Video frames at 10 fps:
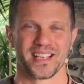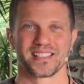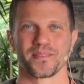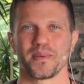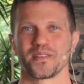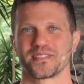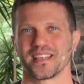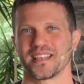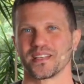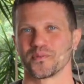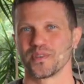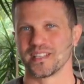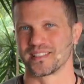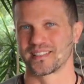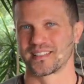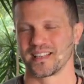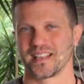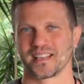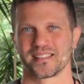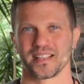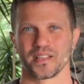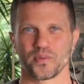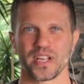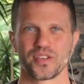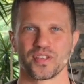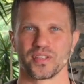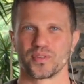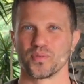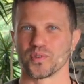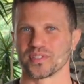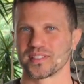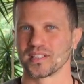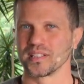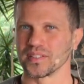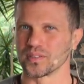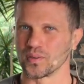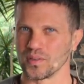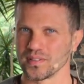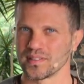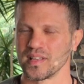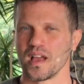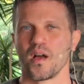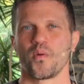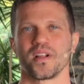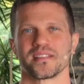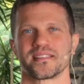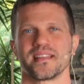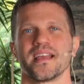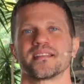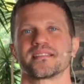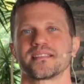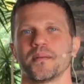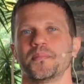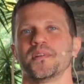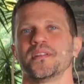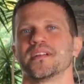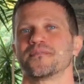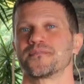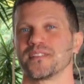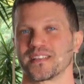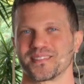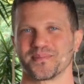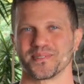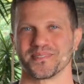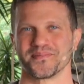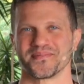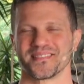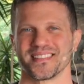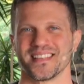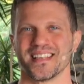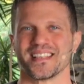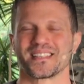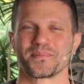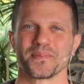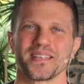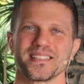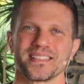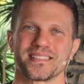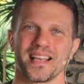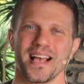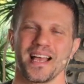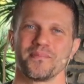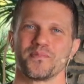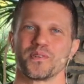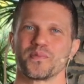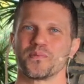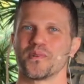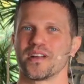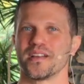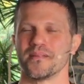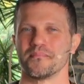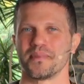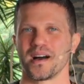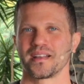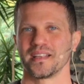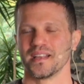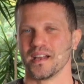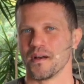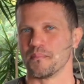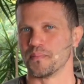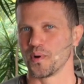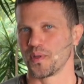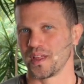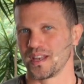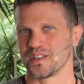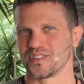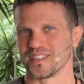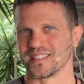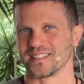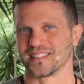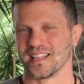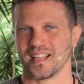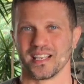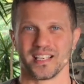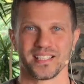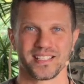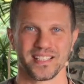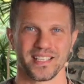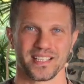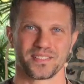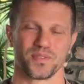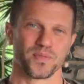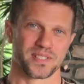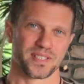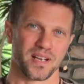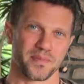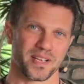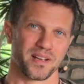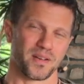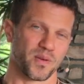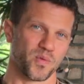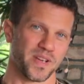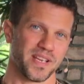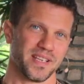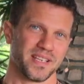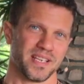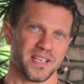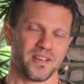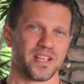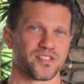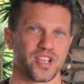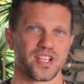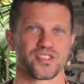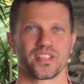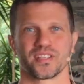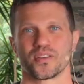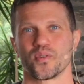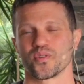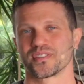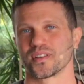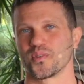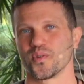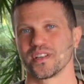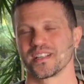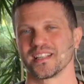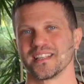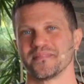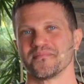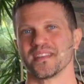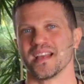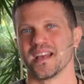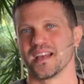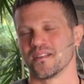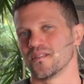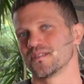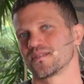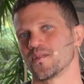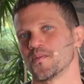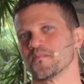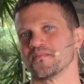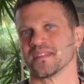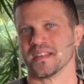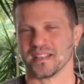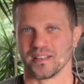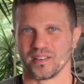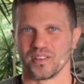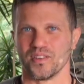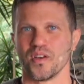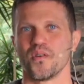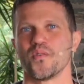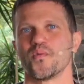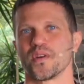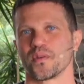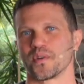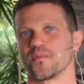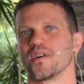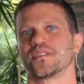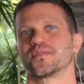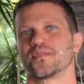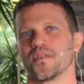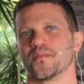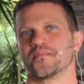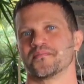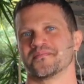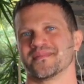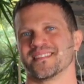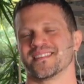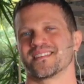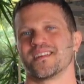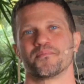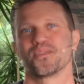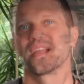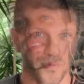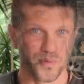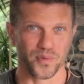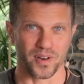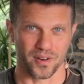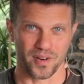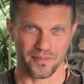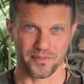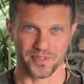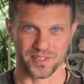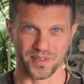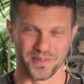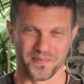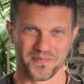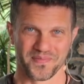It's about taking risk and acceleration towards clear goals while staying supple and flexible. Spring is a time when we want to embody both energies, listening to what's coming our way and changing the course accordingly, and also know where we want to go, break through our comfort zone.